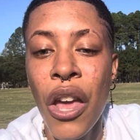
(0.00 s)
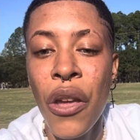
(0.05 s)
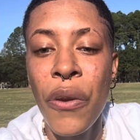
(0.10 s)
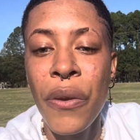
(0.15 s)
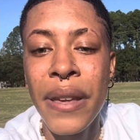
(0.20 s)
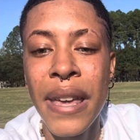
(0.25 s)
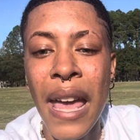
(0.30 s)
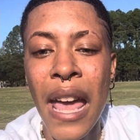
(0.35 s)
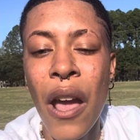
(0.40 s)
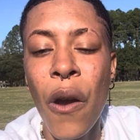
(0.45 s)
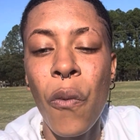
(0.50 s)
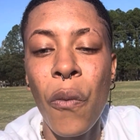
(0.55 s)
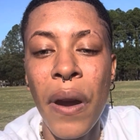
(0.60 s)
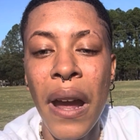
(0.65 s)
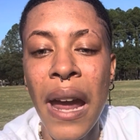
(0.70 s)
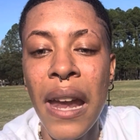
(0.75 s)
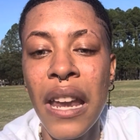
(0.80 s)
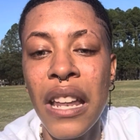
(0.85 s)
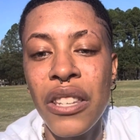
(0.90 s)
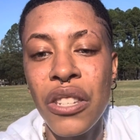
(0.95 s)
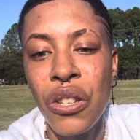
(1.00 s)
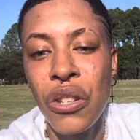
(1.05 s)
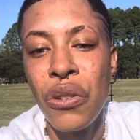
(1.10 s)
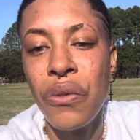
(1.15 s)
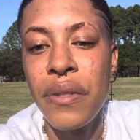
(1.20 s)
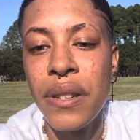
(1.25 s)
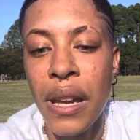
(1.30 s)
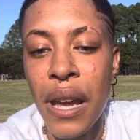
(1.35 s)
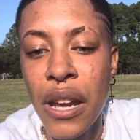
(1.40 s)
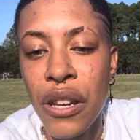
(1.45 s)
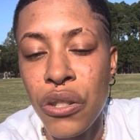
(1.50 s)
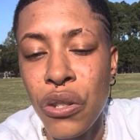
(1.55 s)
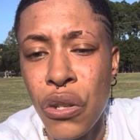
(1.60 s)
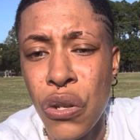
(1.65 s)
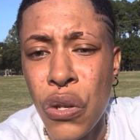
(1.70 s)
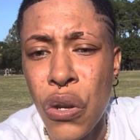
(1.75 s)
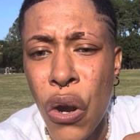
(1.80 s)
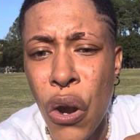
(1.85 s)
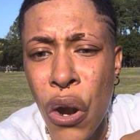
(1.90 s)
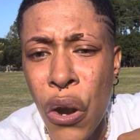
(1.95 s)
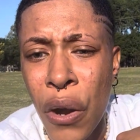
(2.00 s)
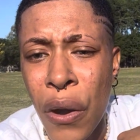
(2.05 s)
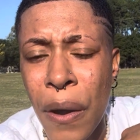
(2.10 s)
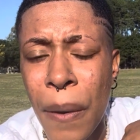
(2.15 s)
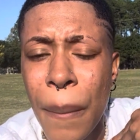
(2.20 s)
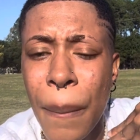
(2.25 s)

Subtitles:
you can't win until you change who you are